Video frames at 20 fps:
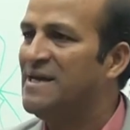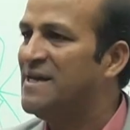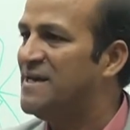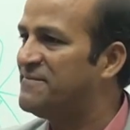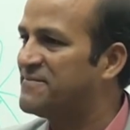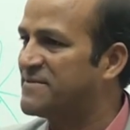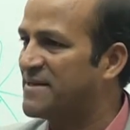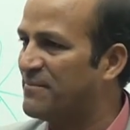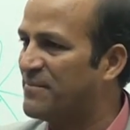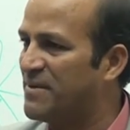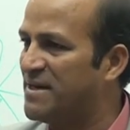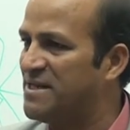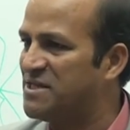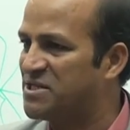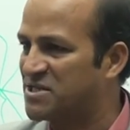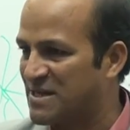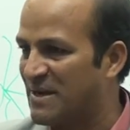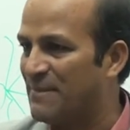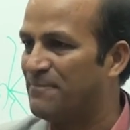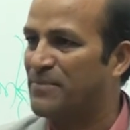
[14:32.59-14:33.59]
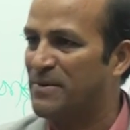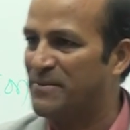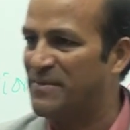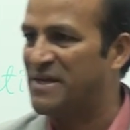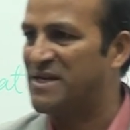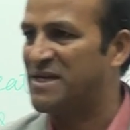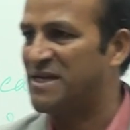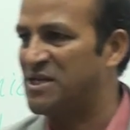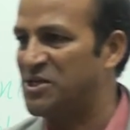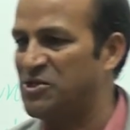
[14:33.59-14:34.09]
If somebody is
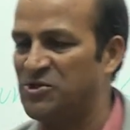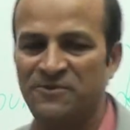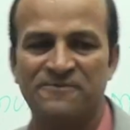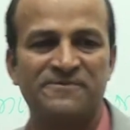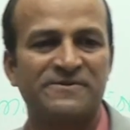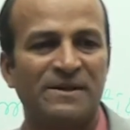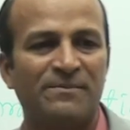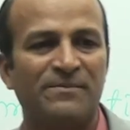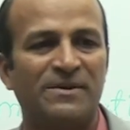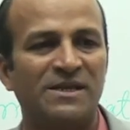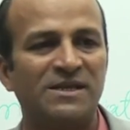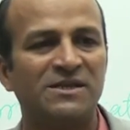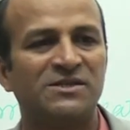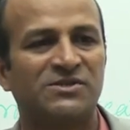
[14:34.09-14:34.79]
complimenting you, if somebody